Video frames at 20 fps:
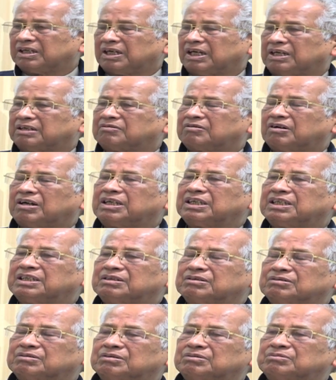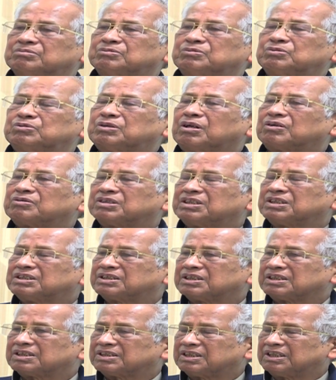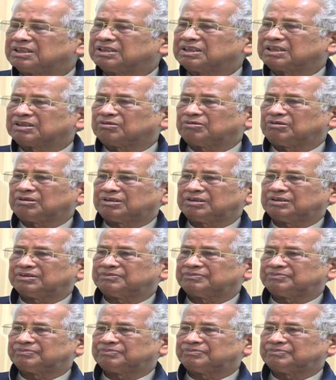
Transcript: inquiring in 2016 recruit?